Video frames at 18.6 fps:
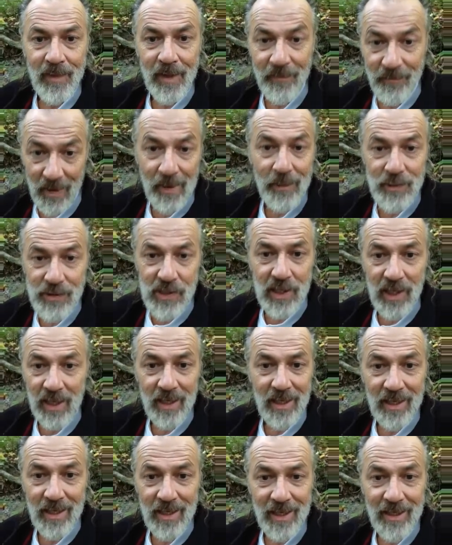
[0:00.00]
if I was gay.
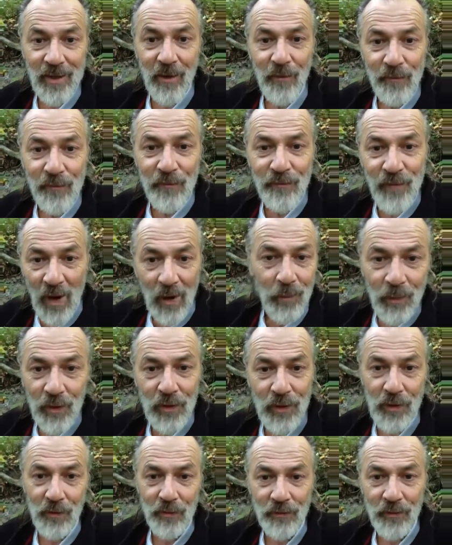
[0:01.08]
It don't fuck
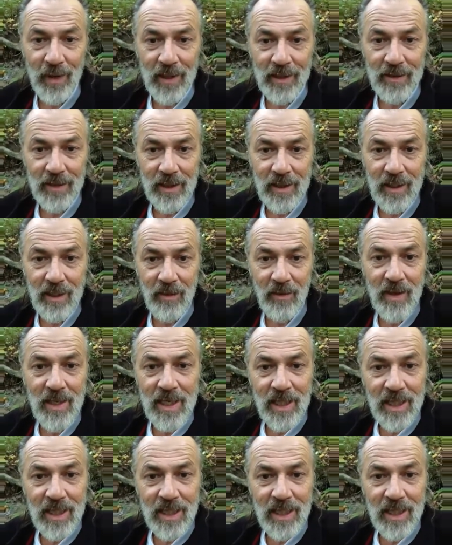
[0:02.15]
with your faith at all.